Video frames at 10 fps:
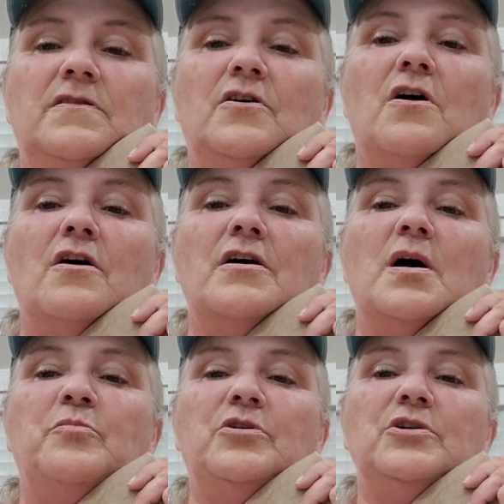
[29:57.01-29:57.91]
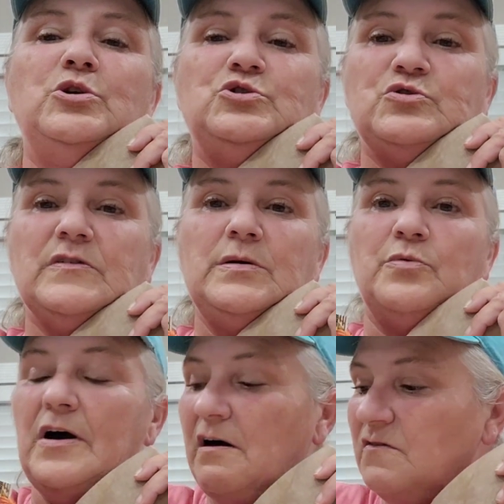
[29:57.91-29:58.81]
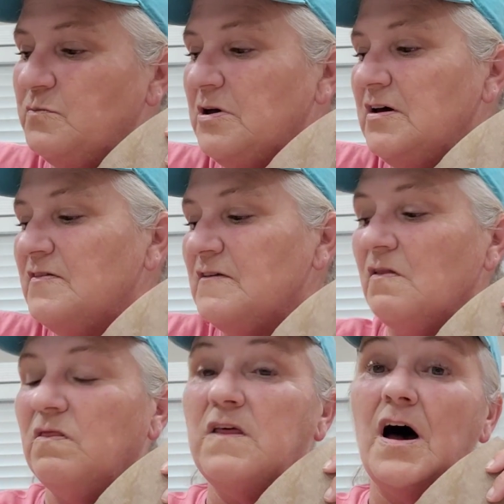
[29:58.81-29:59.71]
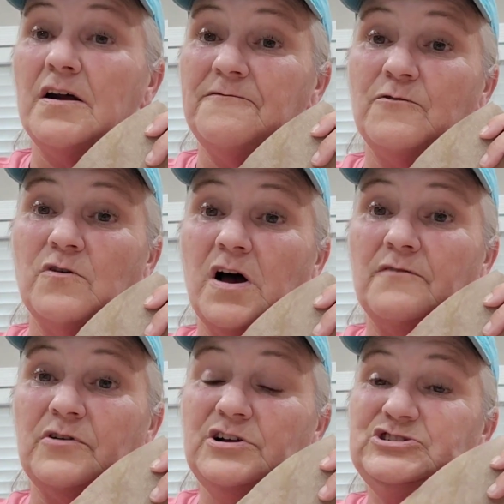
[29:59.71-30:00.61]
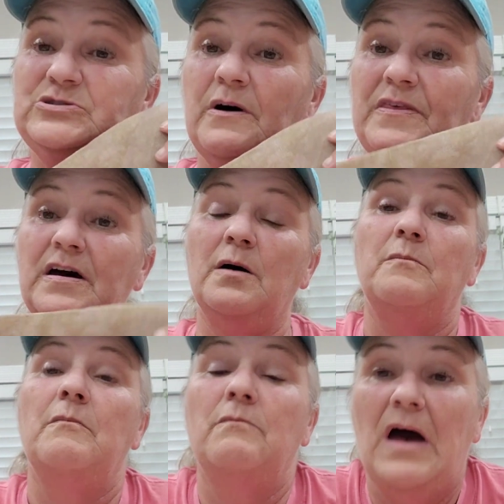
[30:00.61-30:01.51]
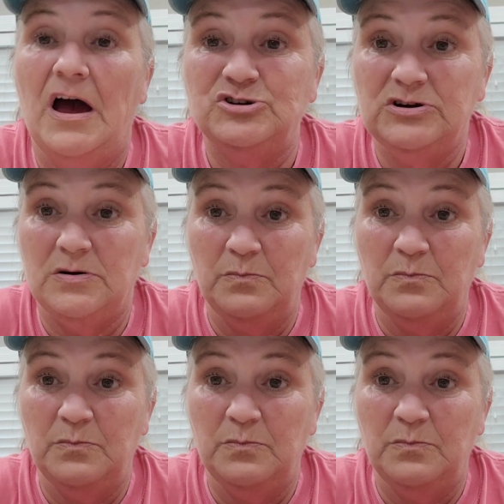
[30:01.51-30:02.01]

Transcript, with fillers: There are a couple of neutrally browns, but it's a lot of full coverage, so I think I'm actually